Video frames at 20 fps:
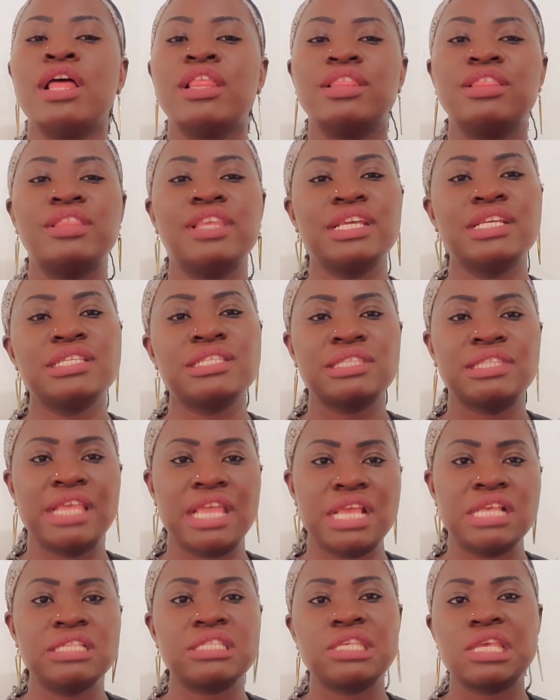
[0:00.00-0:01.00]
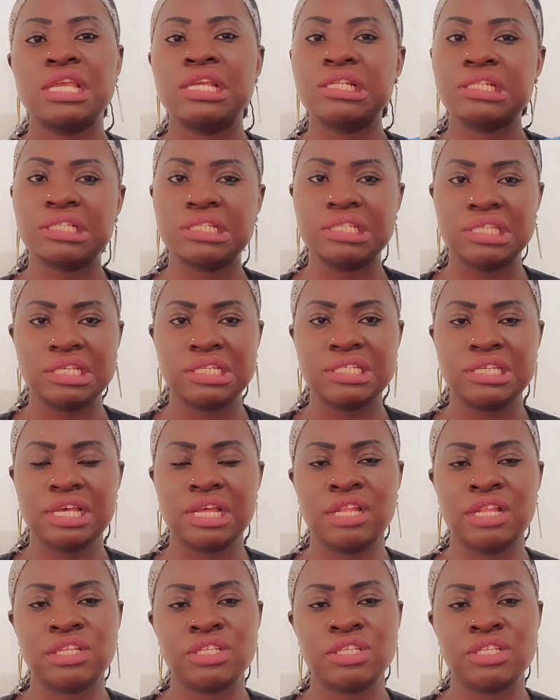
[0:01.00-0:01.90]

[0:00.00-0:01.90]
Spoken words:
these things in detail.